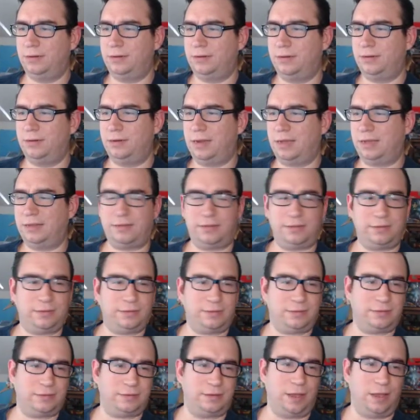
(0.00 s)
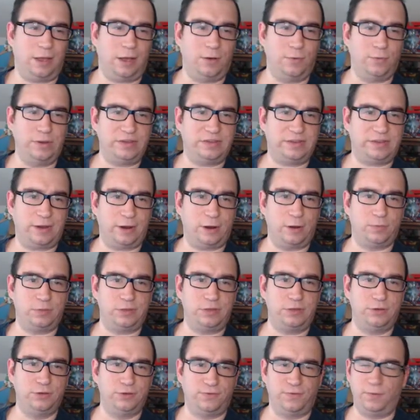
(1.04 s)
Not always
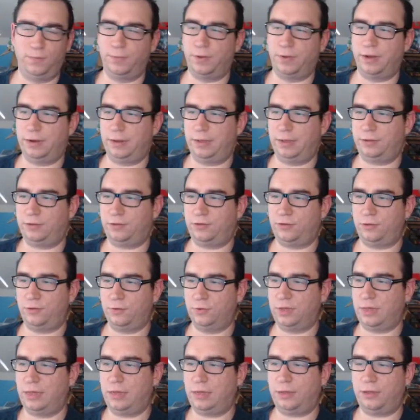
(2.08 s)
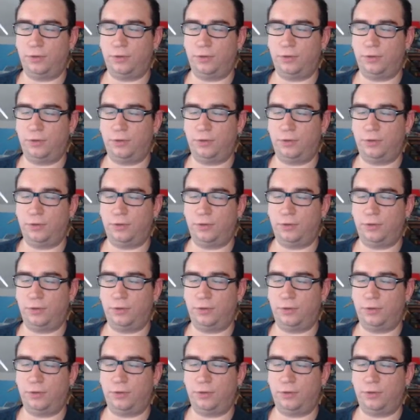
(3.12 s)
terribly useful, but it's unique. You